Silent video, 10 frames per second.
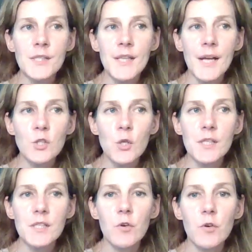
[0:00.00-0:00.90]
that
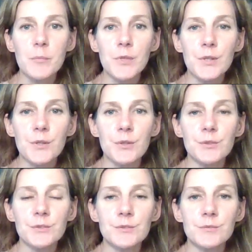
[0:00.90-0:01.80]
transform
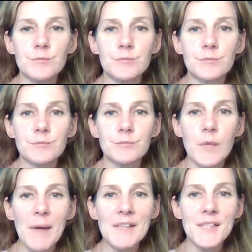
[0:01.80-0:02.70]
you?
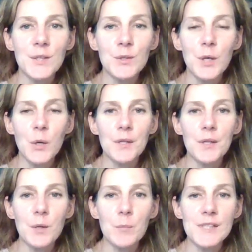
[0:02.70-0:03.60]
I'm asking you to go a
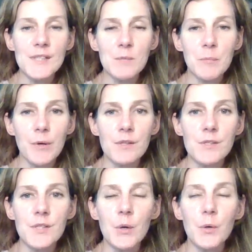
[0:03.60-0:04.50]
little bit deeper.
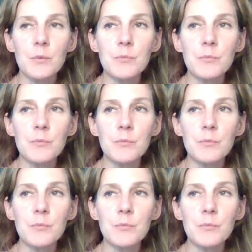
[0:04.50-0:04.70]
So,